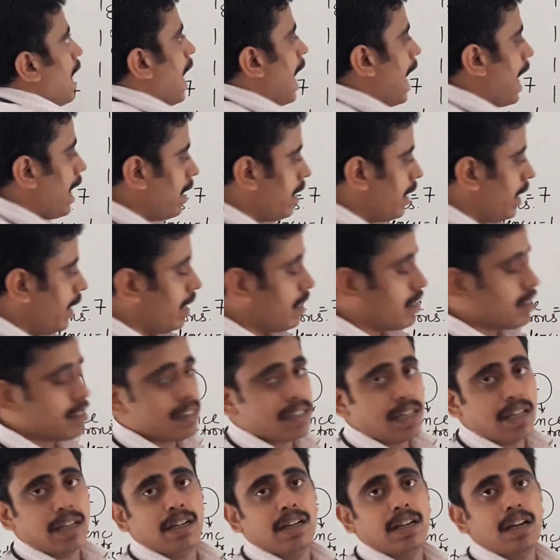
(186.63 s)
and
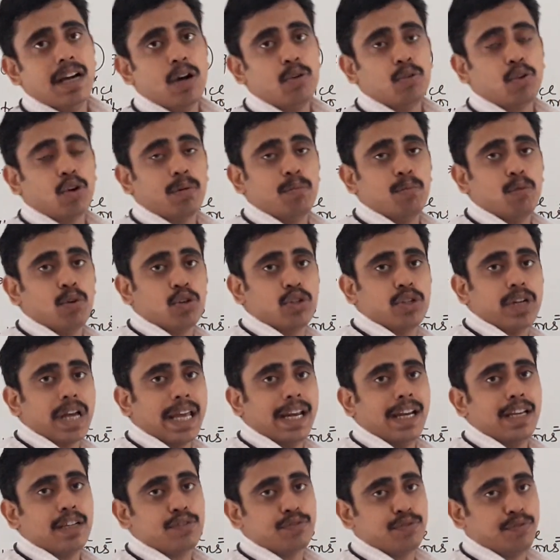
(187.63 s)
its outermost
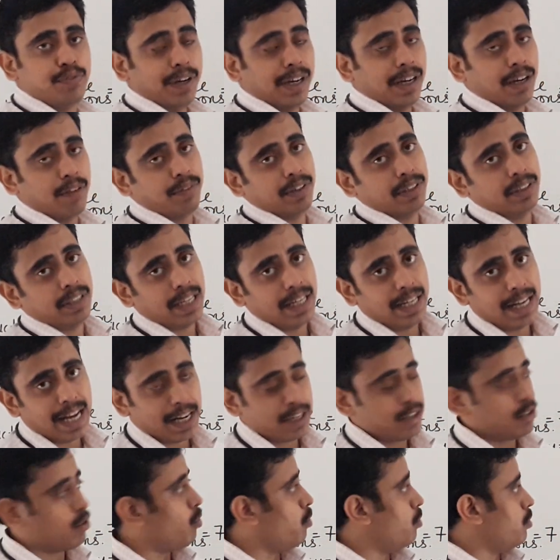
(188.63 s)
shell is filled with the
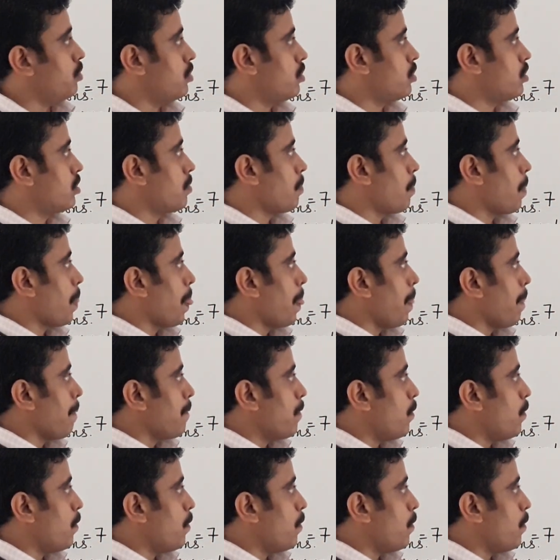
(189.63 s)
electrons.